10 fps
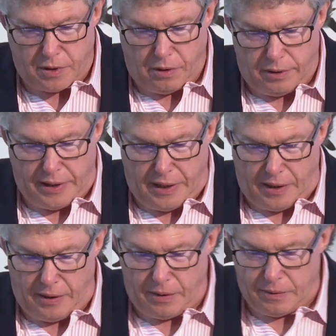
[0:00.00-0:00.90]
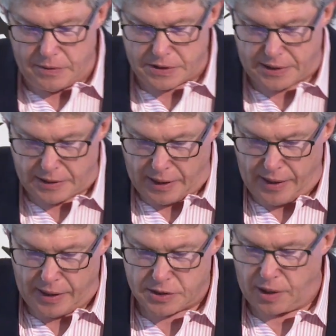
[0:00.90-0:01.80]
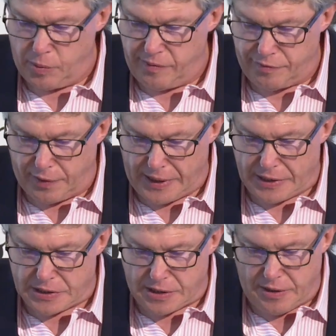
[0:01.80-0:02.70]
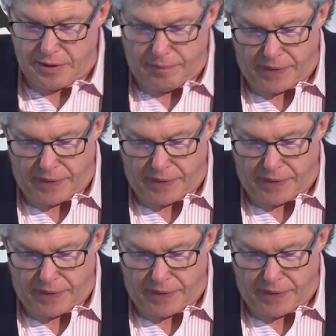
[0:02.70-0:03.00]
when a colleague hears, as Irene phrased it,